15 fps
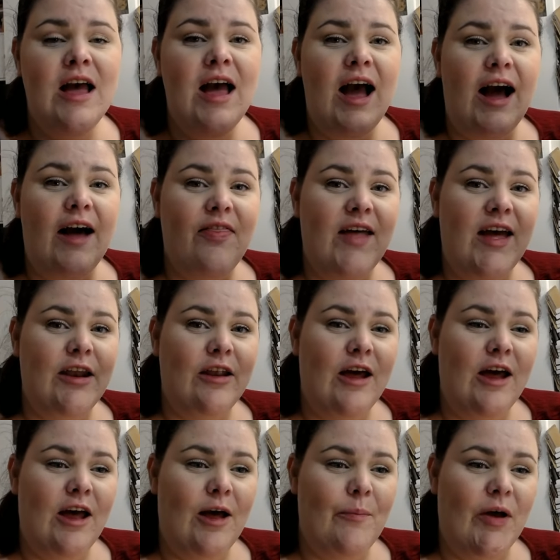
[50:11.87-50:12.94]
and then
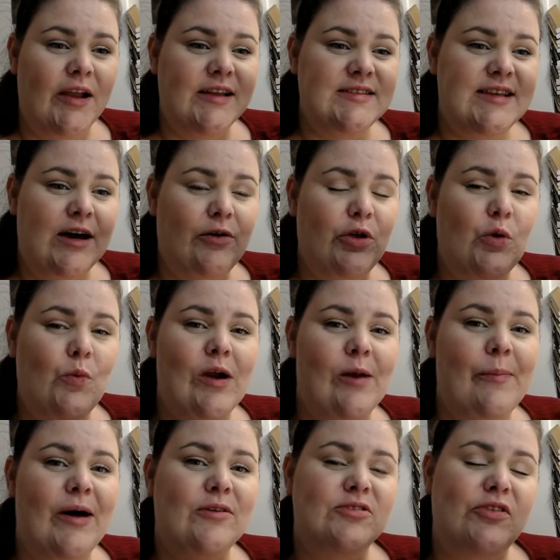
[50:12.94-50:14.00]
I can tell you
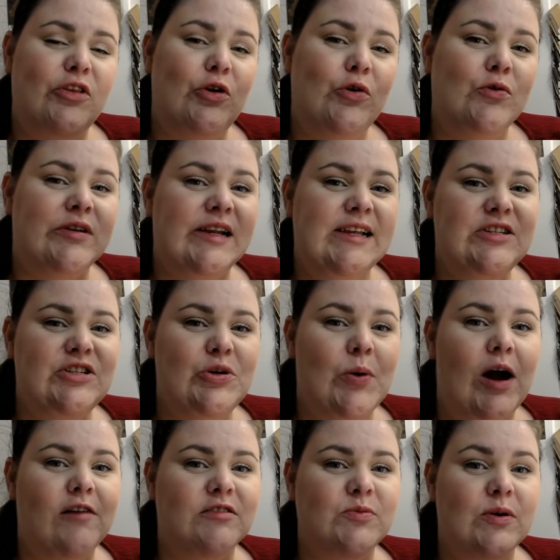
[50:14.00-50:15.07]
whereabouts in the order list you are
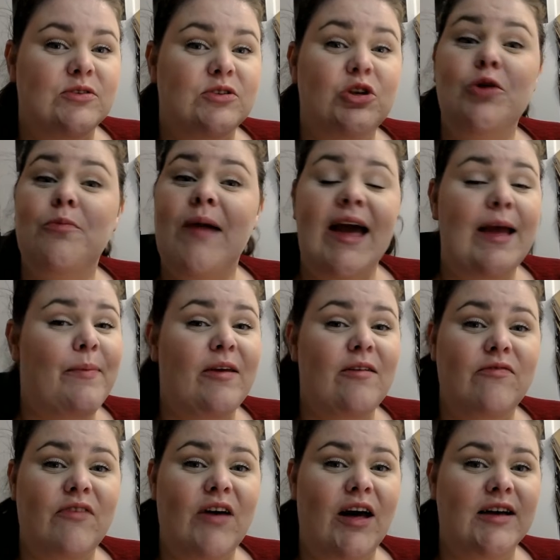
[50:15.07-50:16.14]
as well. So you may be
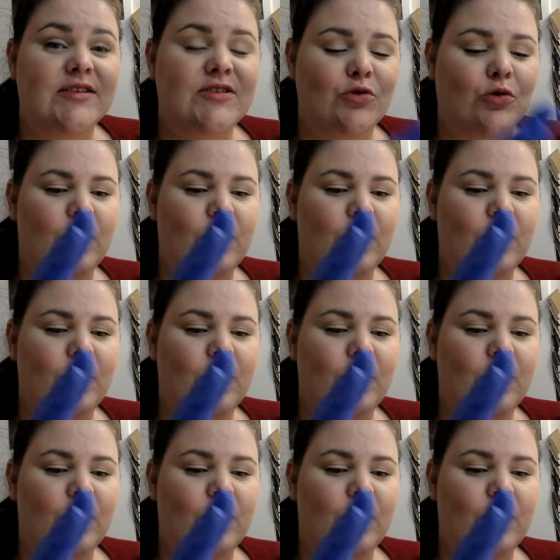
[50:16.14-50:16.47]
first, or